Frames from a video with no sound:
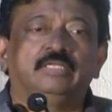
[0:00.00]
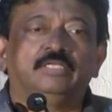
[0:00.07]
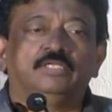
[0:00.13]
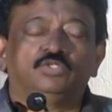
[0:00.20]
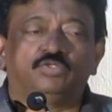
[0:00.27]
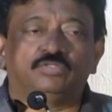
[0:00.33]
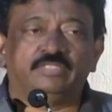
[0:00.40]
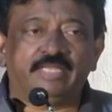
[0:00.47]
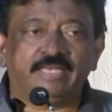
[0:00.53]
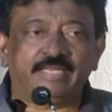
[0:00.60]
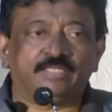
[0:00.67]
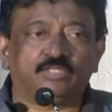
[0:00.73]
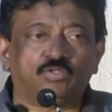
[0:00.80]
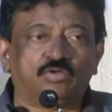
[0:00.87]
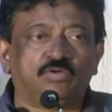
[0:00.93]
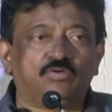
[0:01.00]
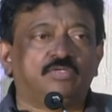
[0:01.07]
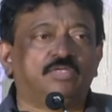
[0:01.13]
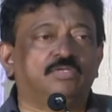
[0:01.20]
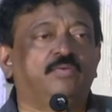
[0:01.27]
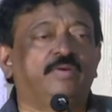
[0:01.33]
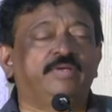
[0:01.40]
So then I thought,
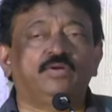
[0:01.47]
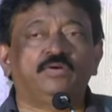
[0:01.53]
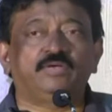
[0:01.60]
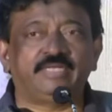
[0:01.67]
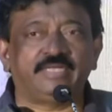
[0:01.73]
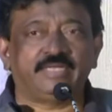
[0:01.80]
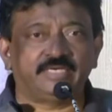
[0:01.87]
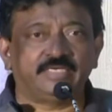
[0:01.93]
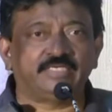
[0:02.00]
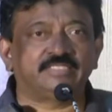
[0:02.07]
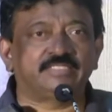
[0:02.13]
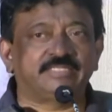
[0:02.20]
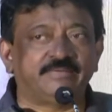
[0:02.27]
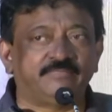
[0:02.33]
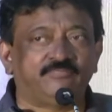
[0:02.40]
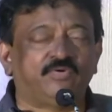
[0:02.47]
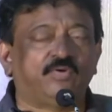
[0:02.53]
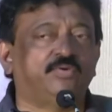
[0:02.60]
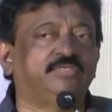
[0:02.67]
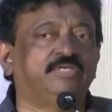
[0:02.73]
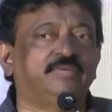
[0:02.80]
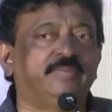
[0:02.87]
why not take it a step
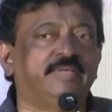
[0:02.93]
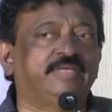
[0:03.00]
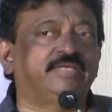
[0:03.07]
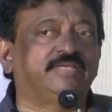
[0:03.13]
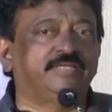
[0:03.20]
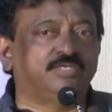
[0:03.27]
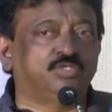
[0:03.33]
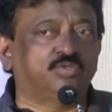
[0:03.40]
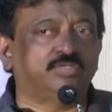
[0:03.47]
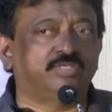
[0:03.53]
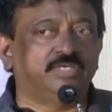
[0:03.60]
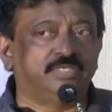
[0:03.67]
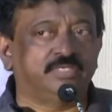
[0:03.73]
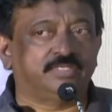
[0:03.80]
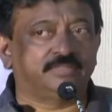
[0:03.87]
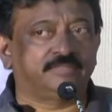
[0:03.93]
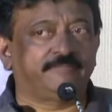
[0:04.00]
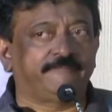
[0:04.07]
forward and make it into a girl?